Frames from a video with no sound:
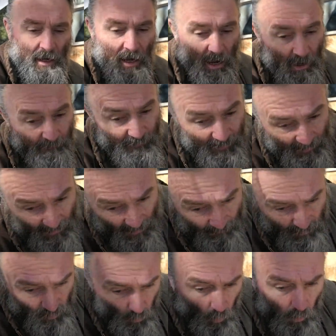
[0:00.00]
I have
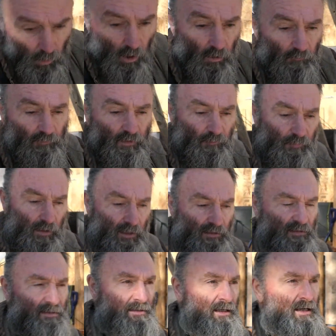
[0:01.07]
headlamps all over the
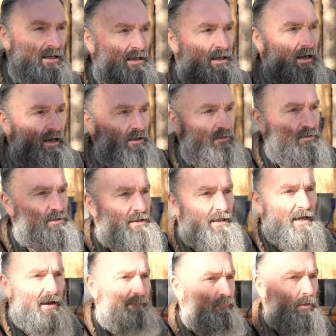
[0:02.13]
place. I
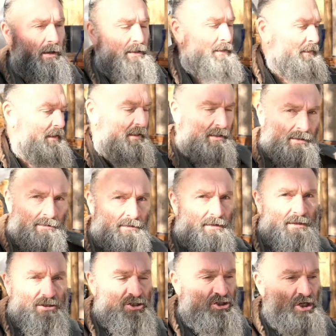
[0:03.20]
usually have one in
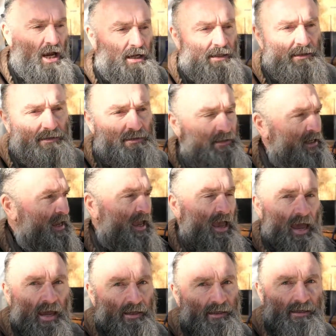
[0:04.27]
this jacket,
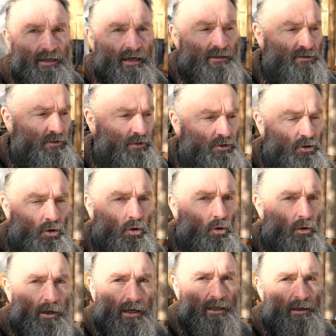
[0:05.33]
hanging next to the
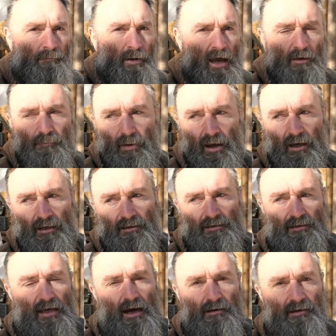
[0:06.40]
door, in a
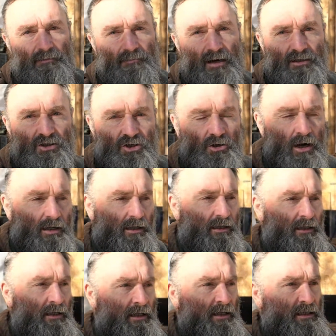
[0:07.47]
backpack, down in my
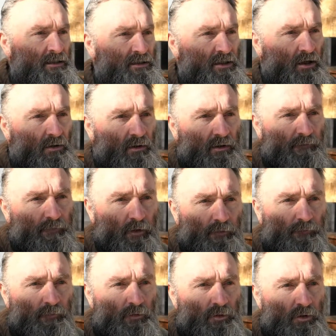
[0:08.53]
truck. So the
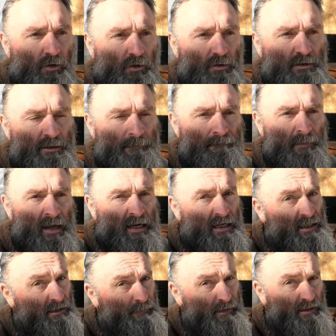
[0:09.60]
first few years,
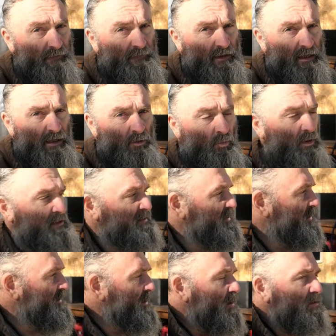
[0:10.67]
specifically in
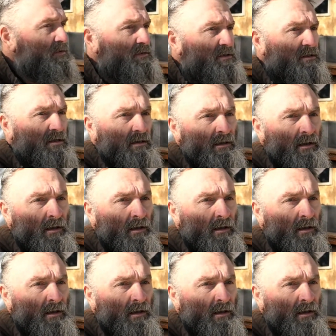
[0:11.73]
winter, those